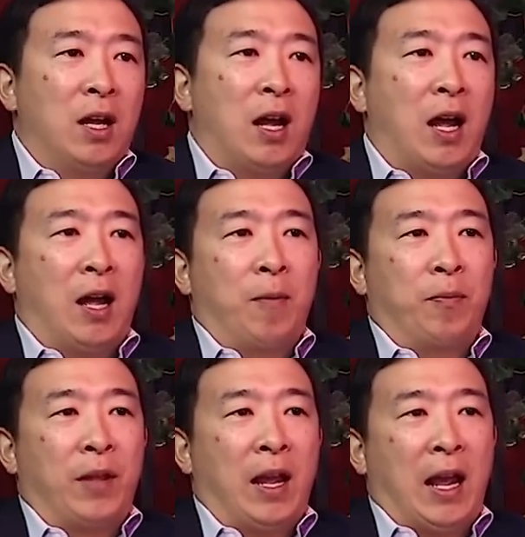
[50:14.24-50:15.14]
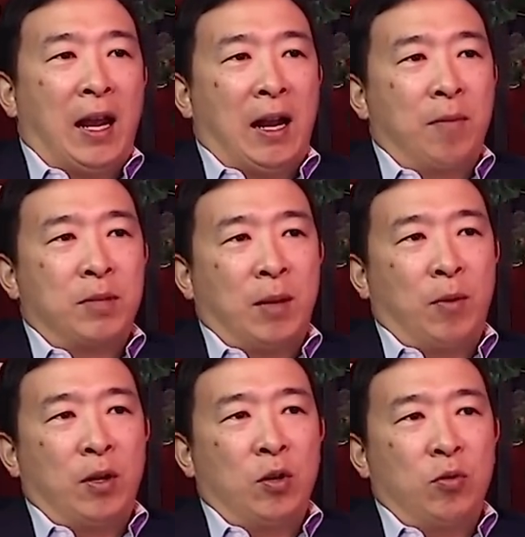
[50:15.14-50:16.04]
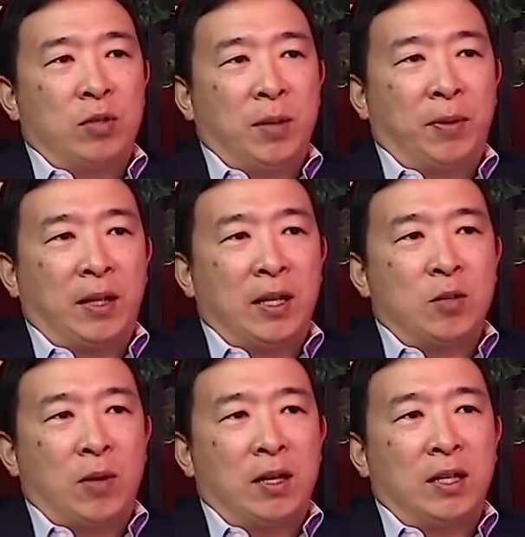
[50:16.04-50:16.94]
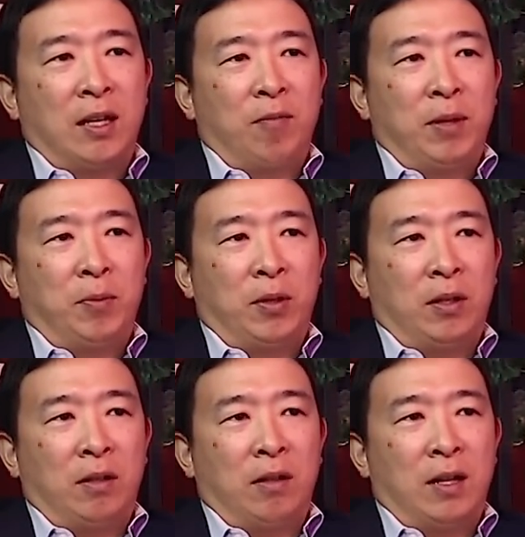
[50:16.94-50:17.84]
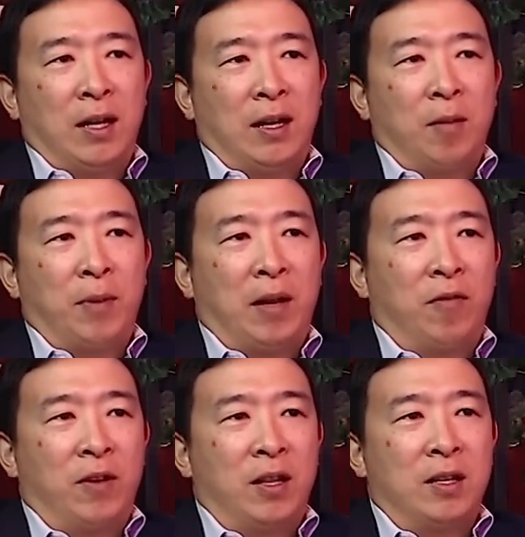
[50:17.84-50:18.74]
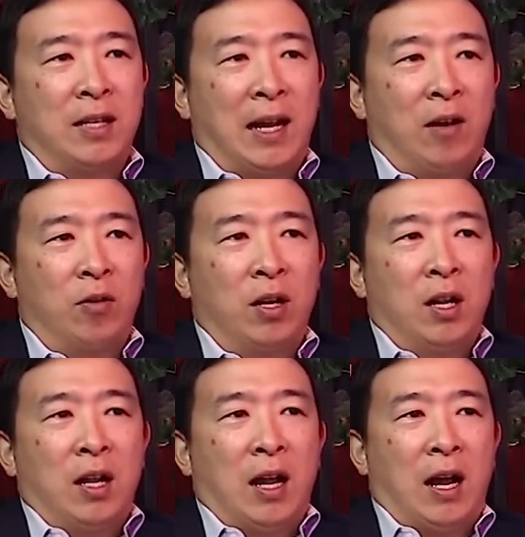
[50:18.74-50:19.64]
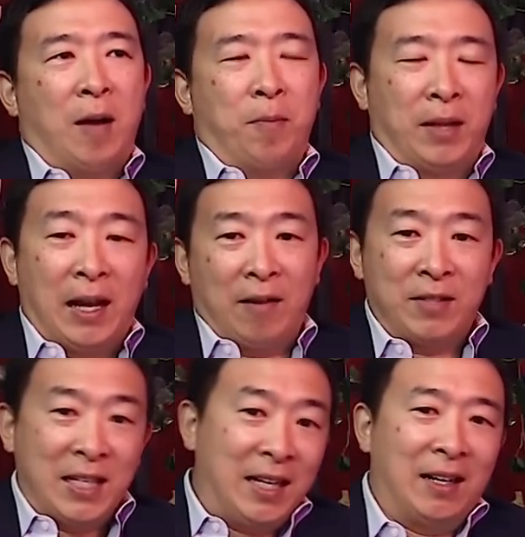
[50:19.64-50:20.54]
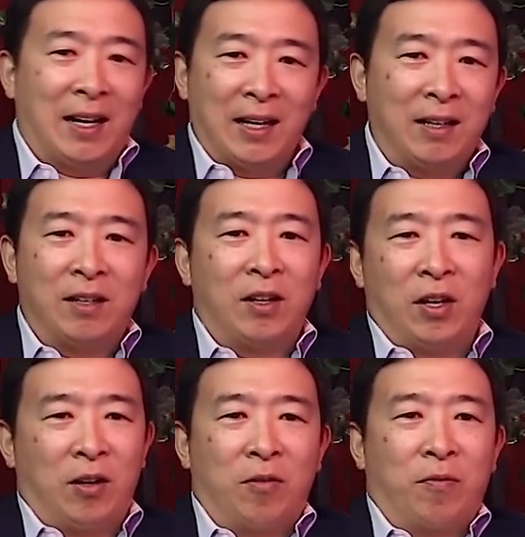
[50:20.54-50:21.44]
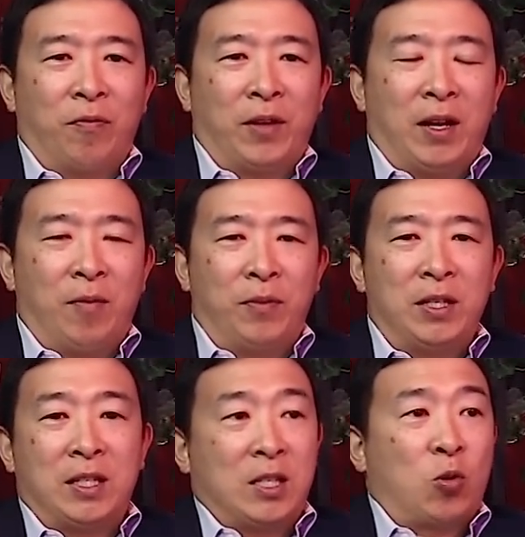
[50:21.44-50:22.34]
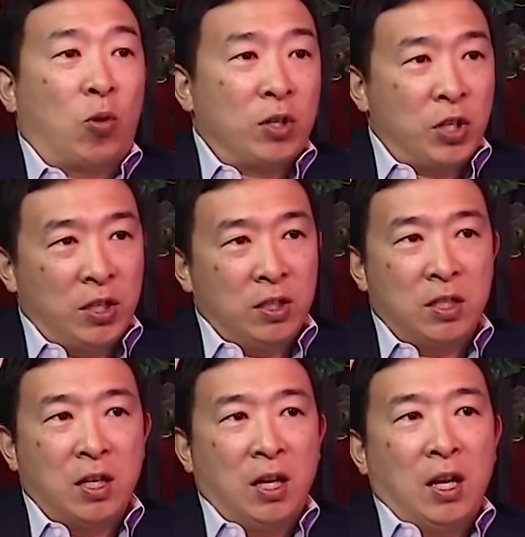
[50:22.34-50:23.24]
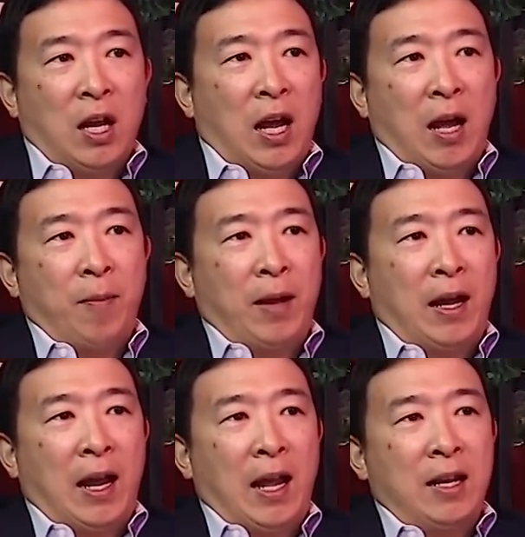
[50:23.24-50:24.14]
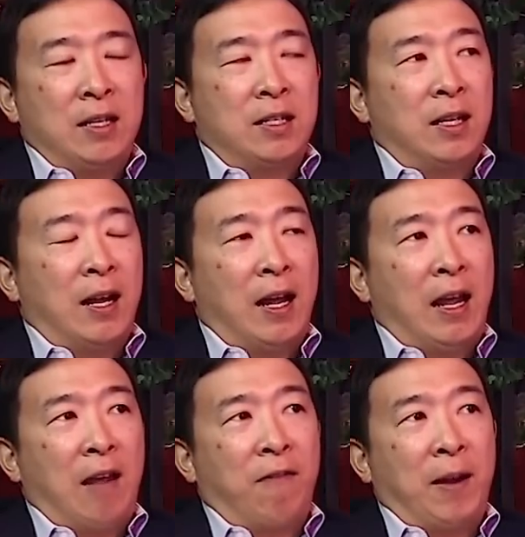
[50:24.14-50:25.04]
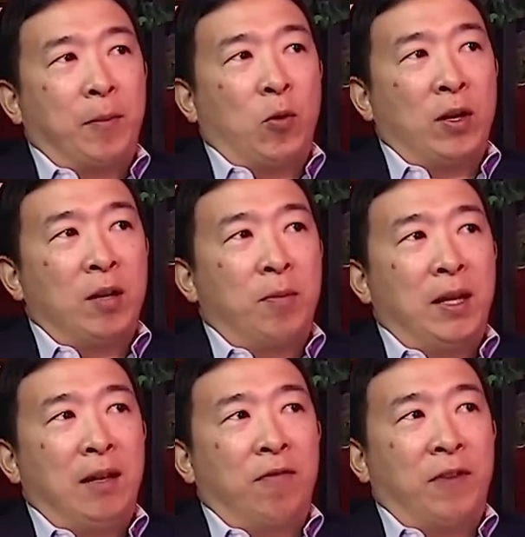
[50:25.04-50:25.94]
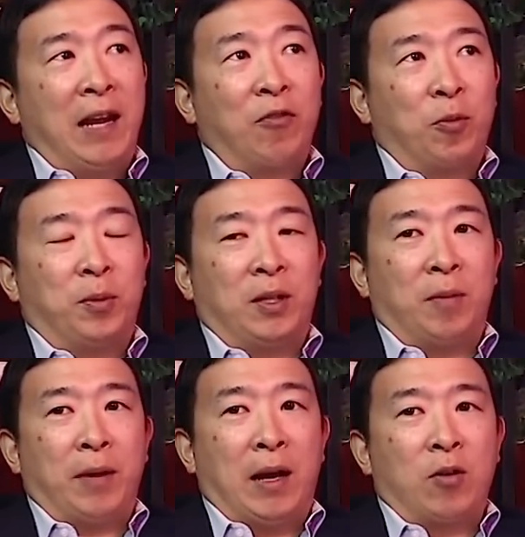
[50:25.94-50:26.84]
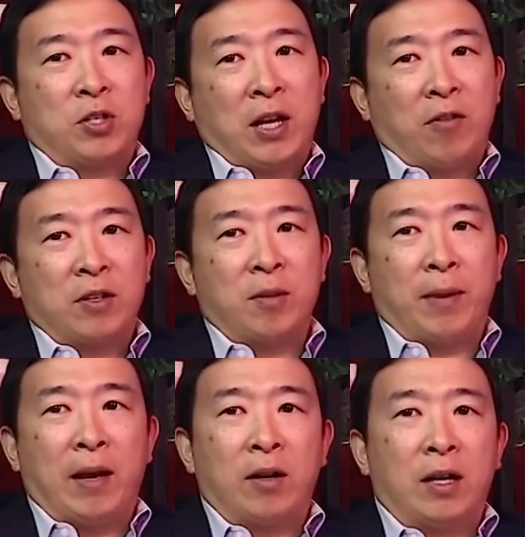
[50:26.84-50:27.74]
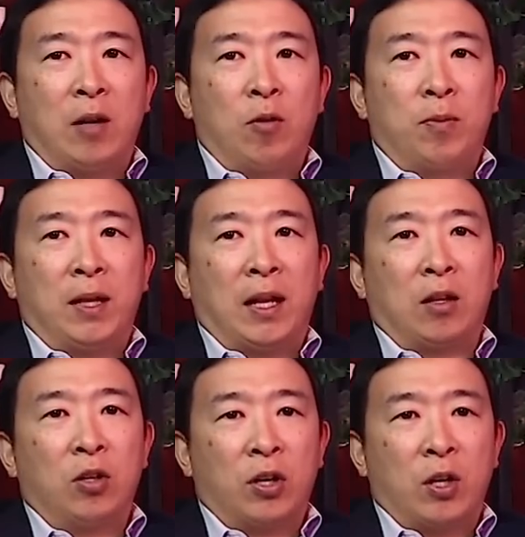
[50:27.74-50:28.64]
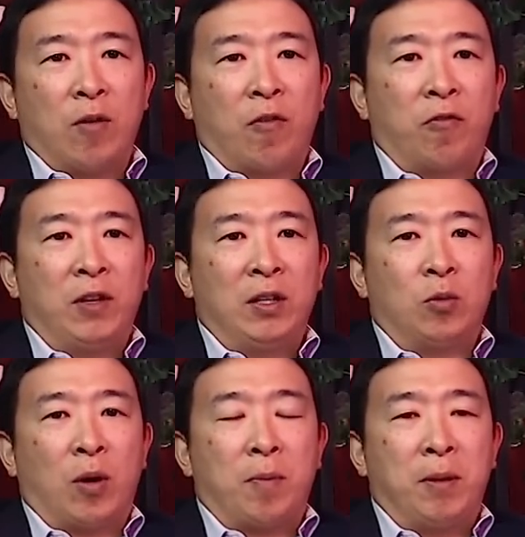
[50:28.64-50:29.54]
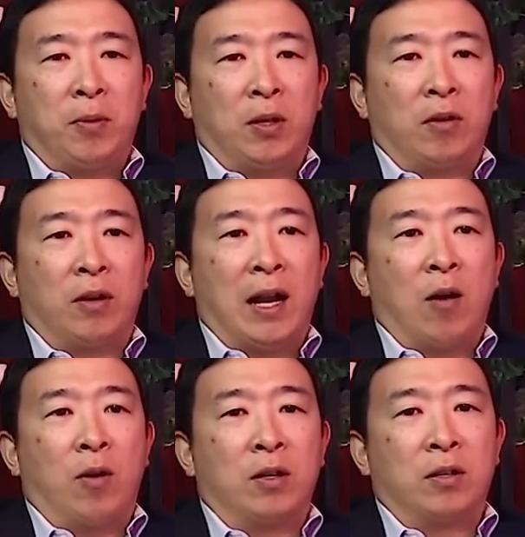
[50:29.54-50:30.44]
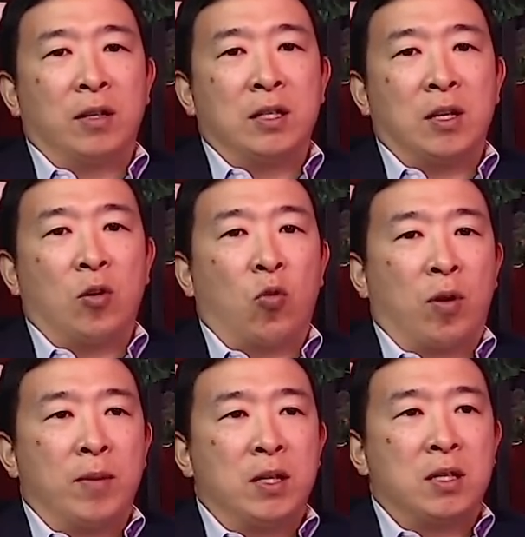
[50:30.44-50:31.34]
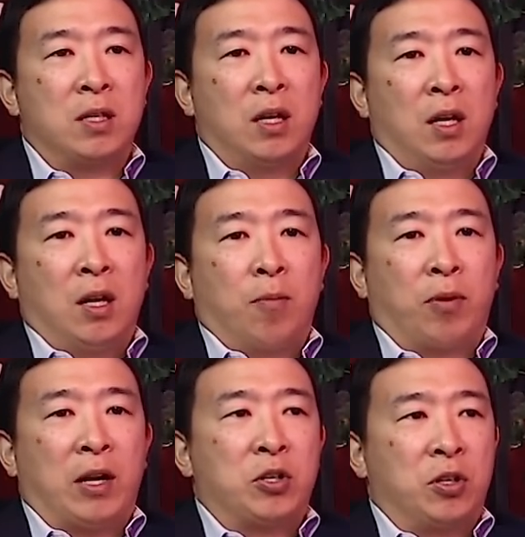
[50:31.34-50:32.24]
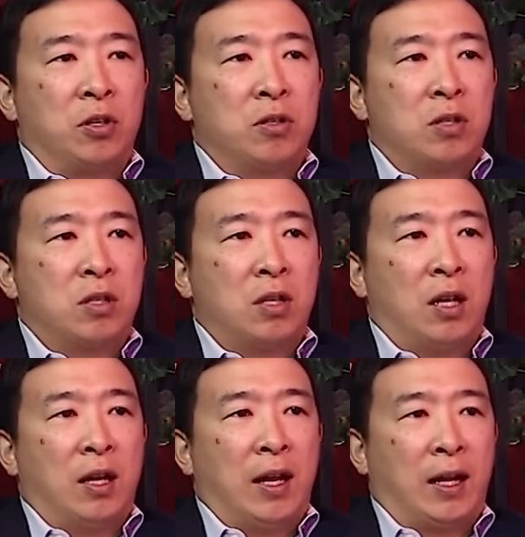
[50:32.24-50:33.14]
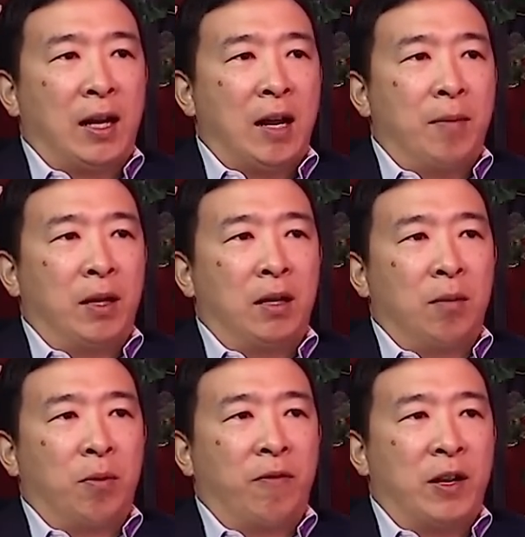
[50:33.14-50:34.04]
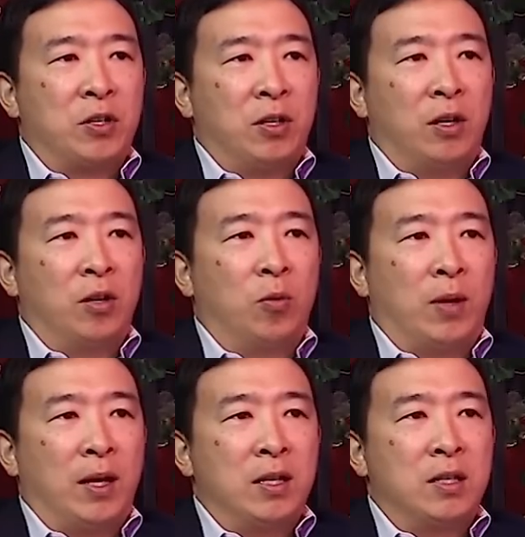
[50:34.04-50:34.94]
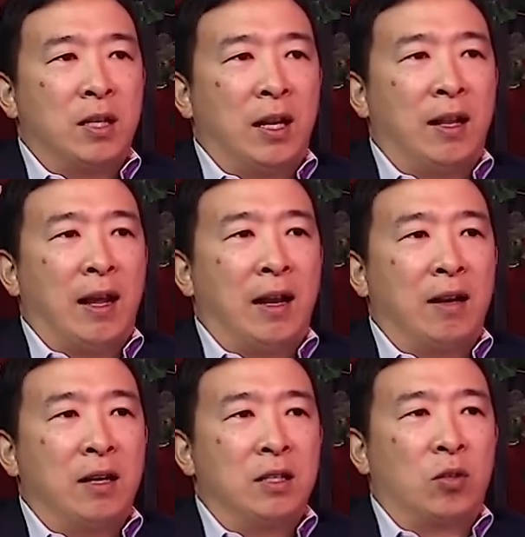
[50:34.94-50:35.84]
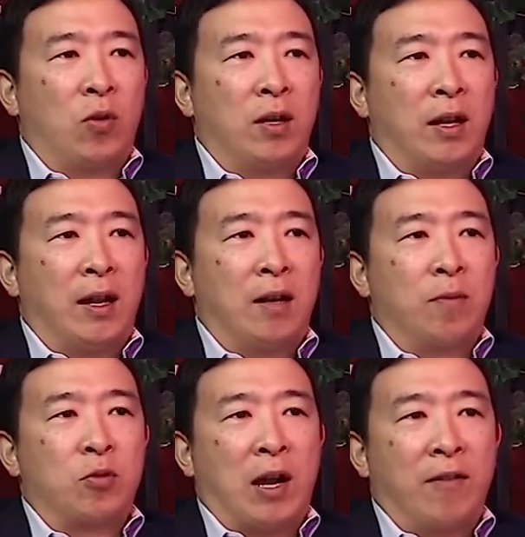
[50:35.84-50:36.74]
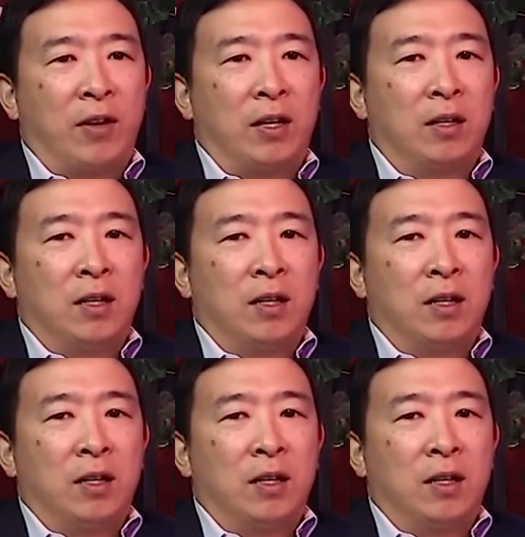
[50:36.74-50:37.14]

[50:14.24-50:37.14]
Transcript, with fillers: um, and I'm someone who typically has wanted to give people uh, the benefit of the doubt um, but then I've seen like you know um, these distortions um, uh, and if I'm going to be favorable about or generous about it it would be like look you have a field where people are now under these enormous pressures, uh, economic and professional and otherwise, and that is going to end up driving